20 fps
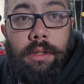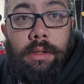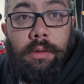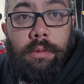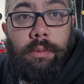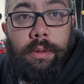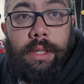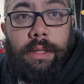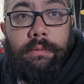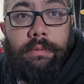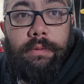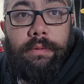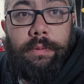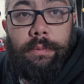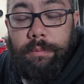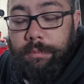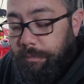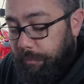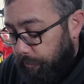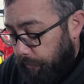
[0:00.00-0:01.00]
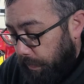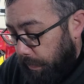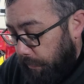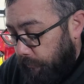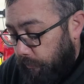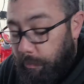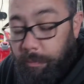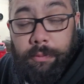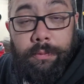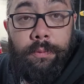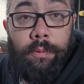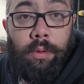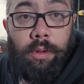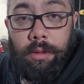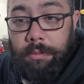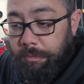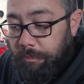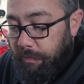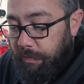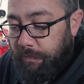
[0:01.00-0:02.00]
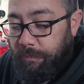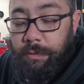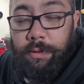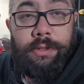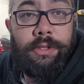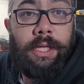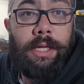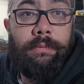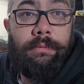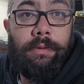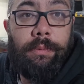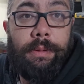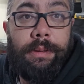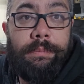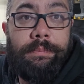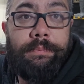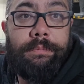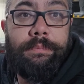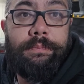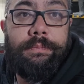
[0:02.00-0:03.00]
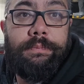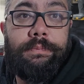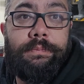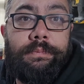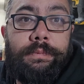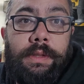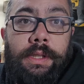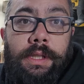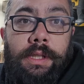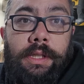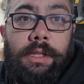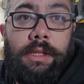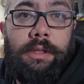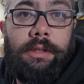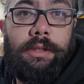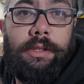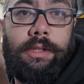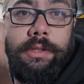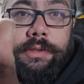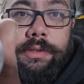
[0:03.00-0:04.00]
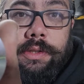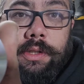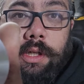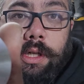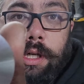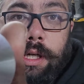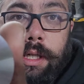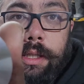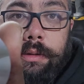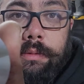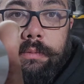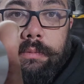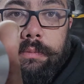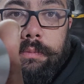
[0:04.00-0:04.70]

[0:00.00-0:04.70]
or whatever from ever before. It's the first time for me. Just got,